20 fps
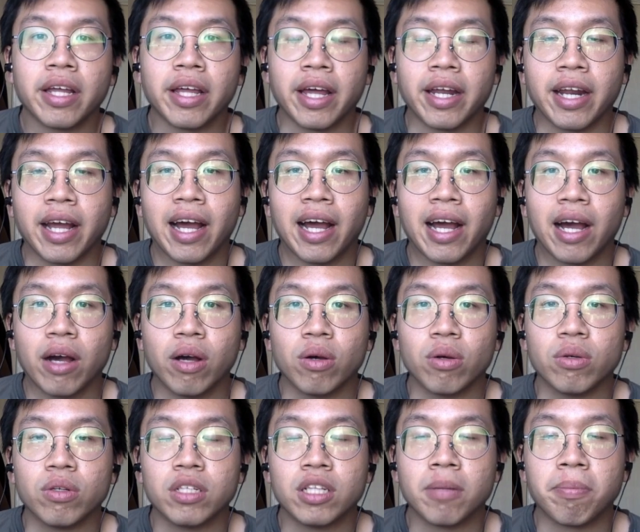and
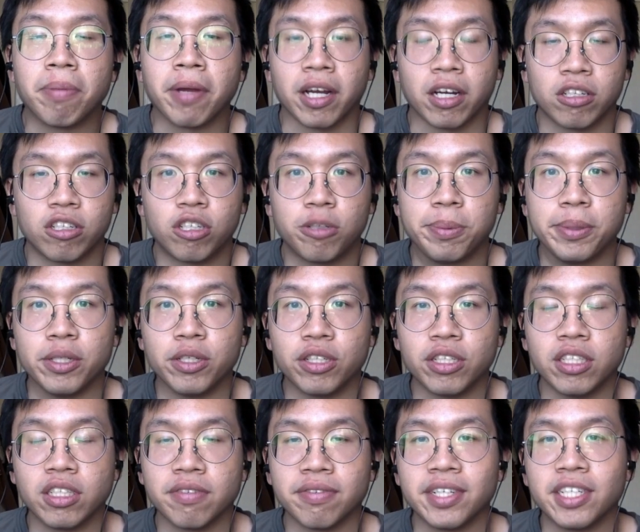how the big
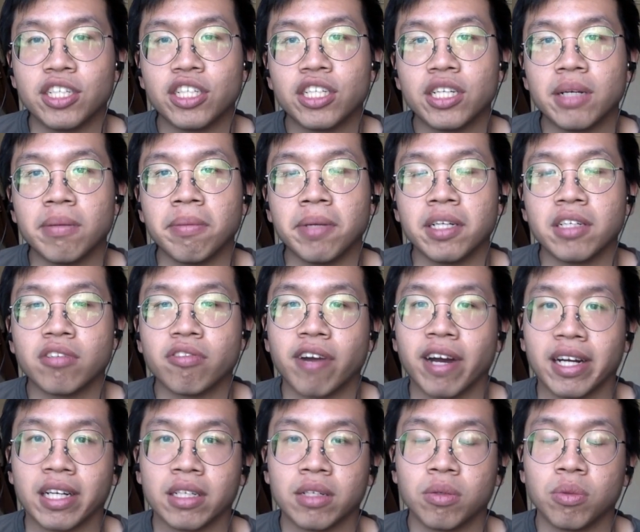contributions of each team
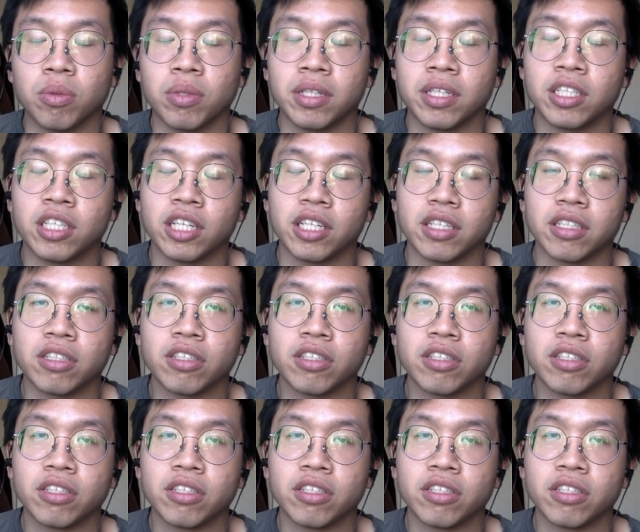interact with each other.